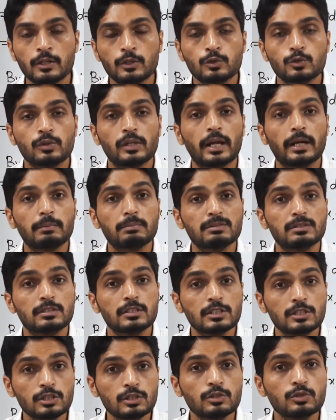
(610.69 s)
So that means
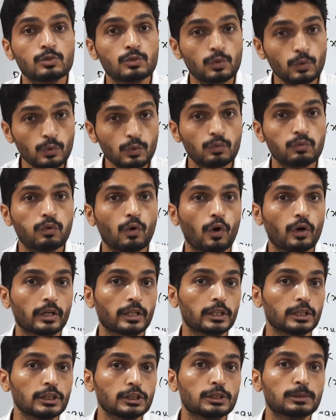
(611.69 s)
this is true for
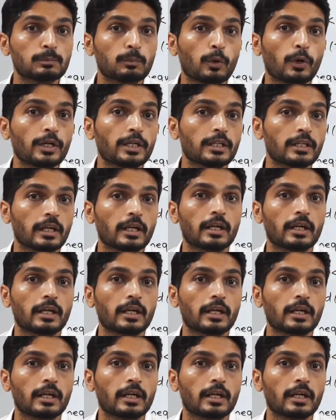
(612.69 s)
each point